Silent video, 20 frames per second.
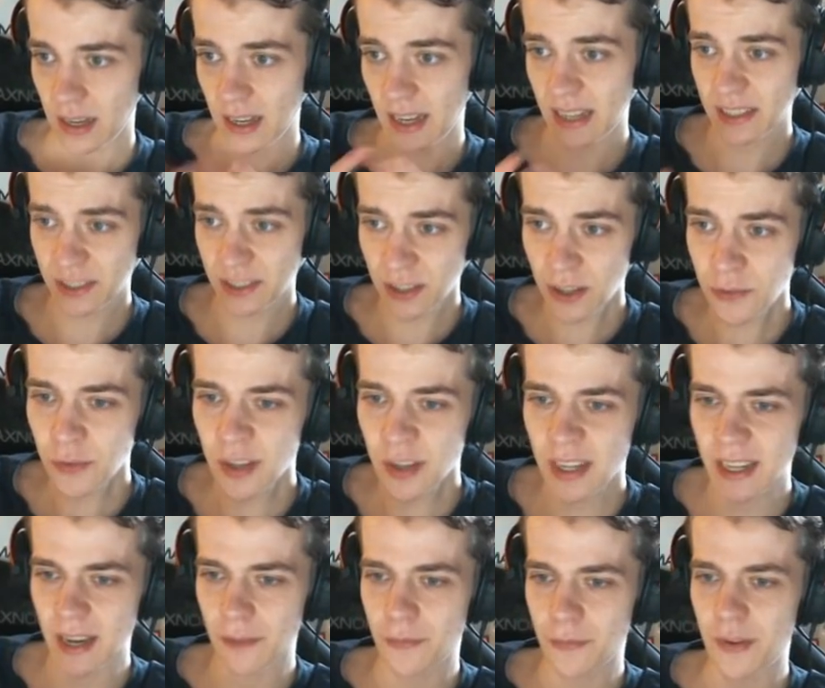It's not
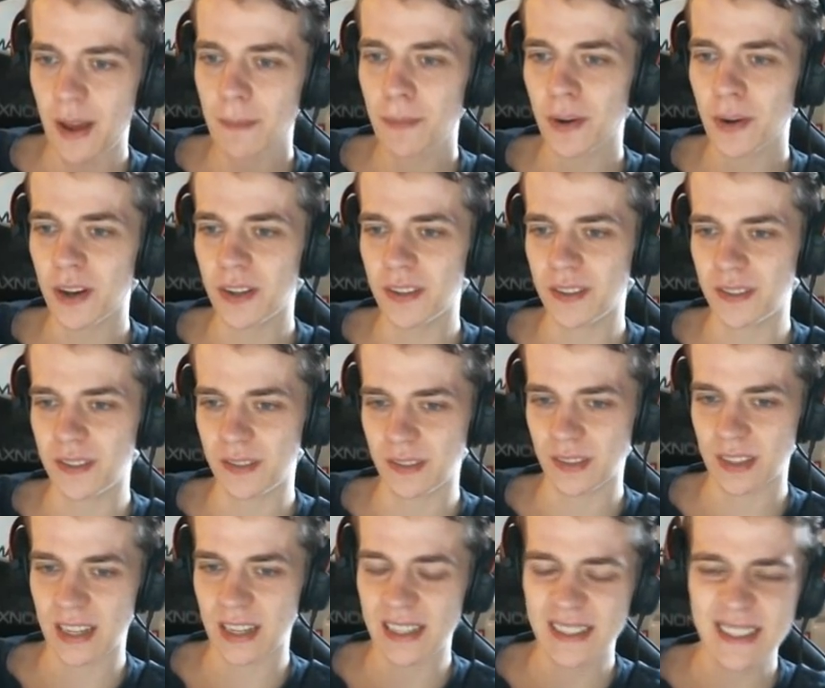really a weapon.
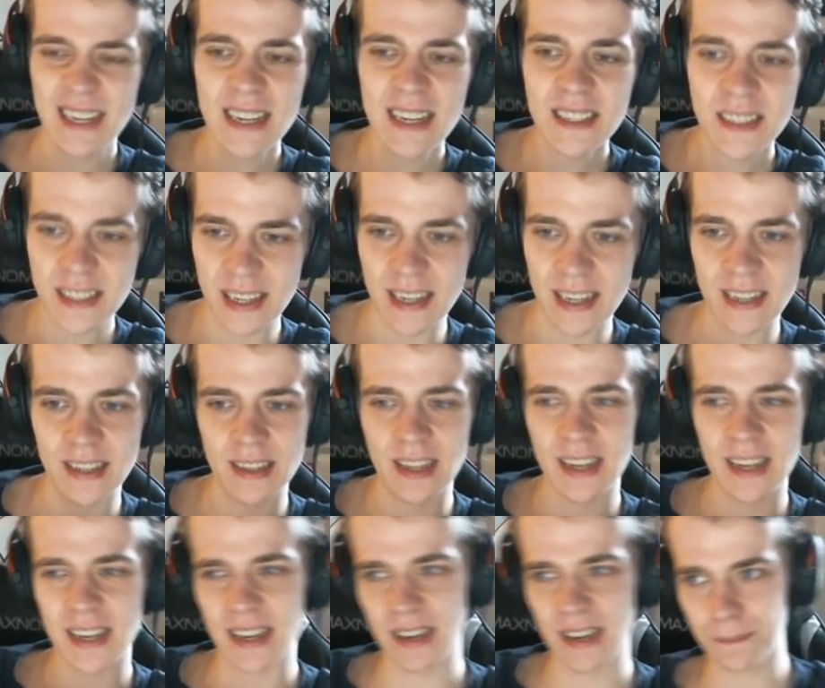Yes,
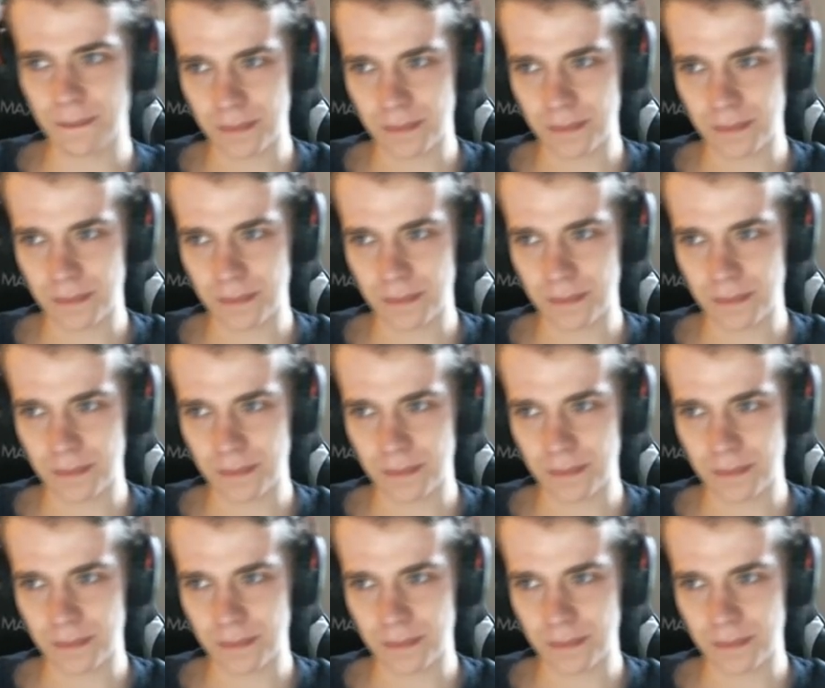like